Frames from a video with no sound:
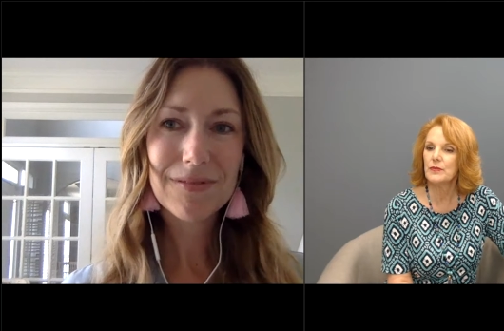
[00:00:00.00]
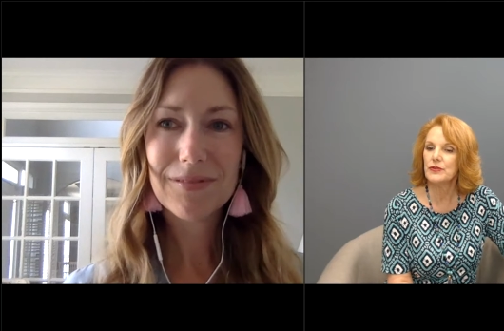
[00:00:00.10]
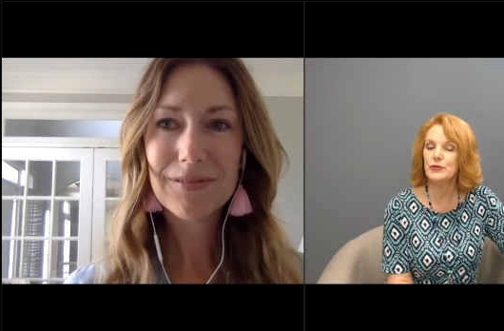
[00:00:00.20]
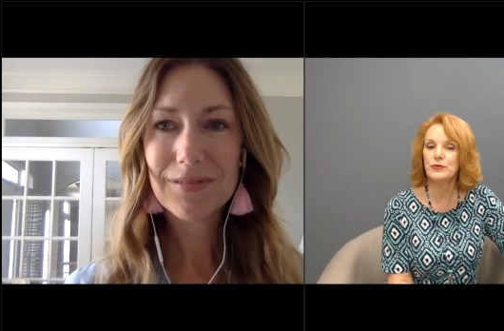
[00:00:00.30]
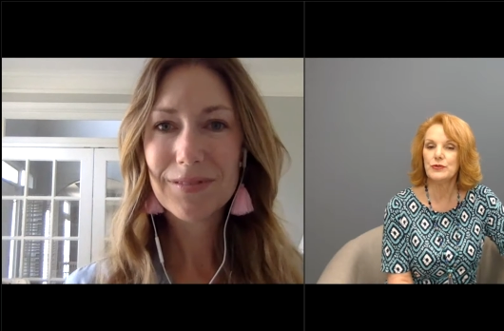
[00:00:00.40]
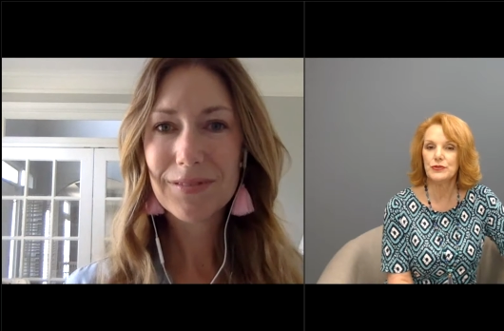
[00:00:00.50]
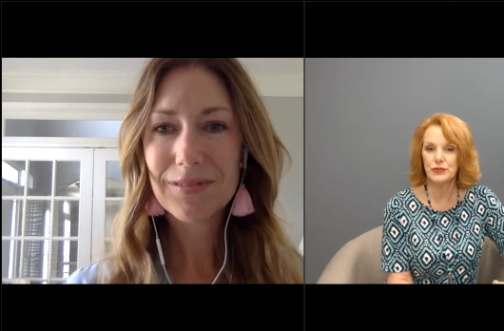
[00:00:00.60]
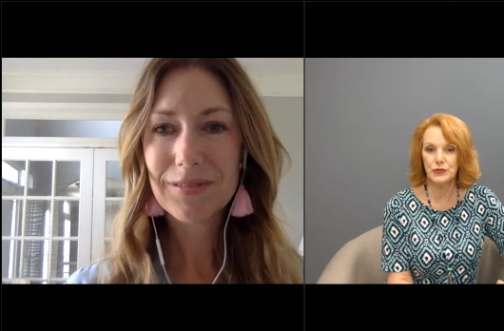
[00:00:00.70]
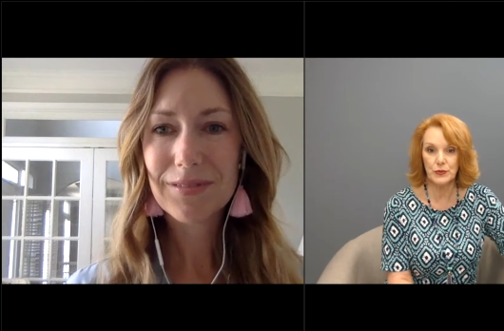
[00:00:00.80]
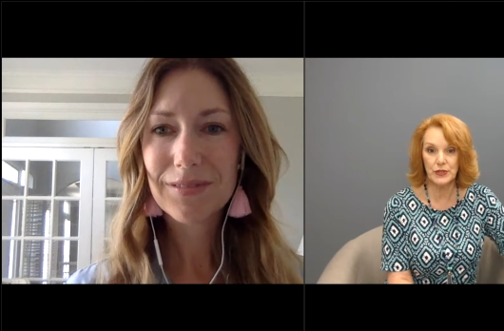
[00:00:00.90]
Speaker 1: you
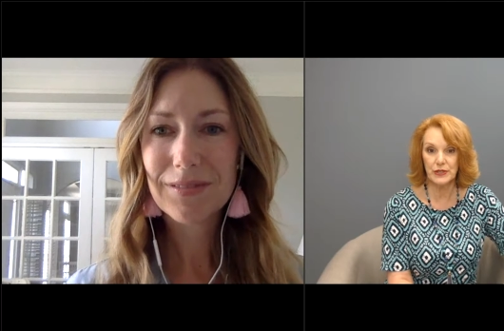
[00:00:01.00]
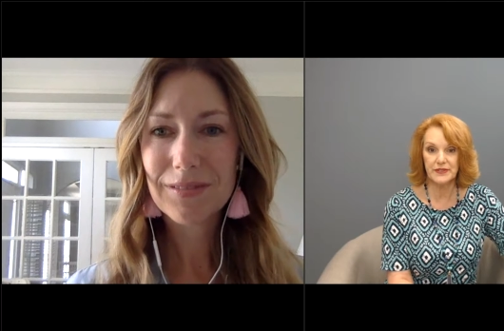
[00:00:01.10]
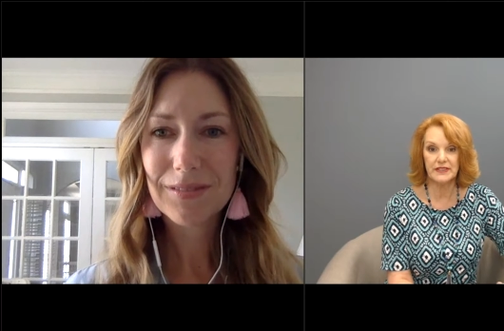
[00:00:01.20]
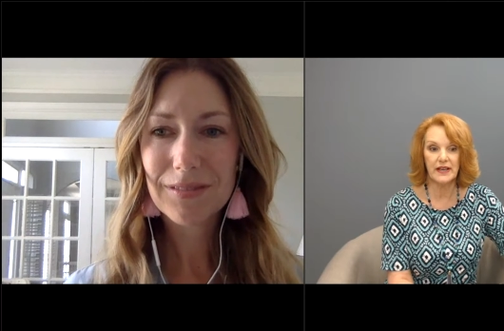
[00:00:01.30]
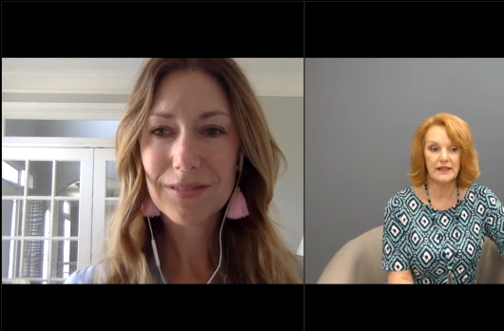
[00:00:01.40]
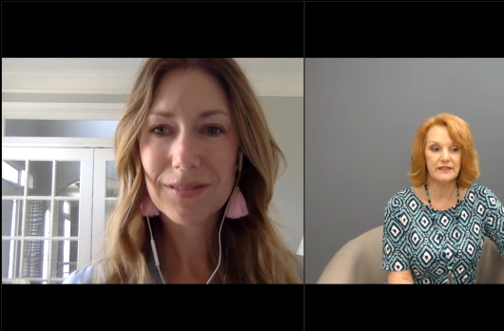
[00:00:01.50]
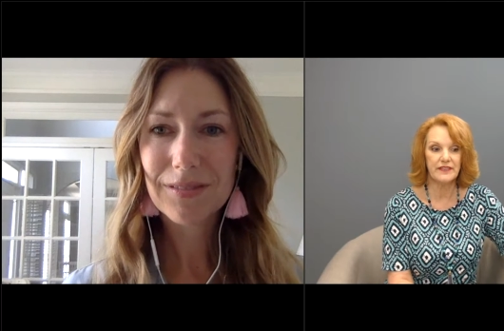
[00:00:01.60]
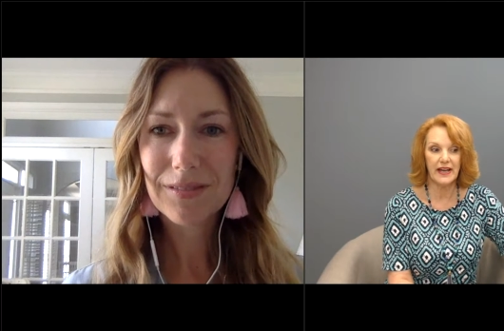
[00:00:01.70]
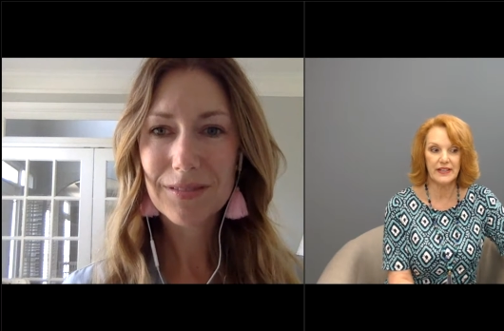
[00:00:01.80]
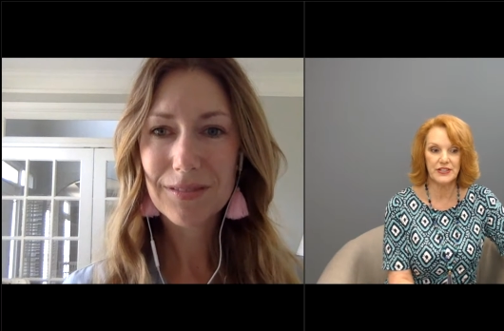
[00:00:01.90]
do work with a lot of high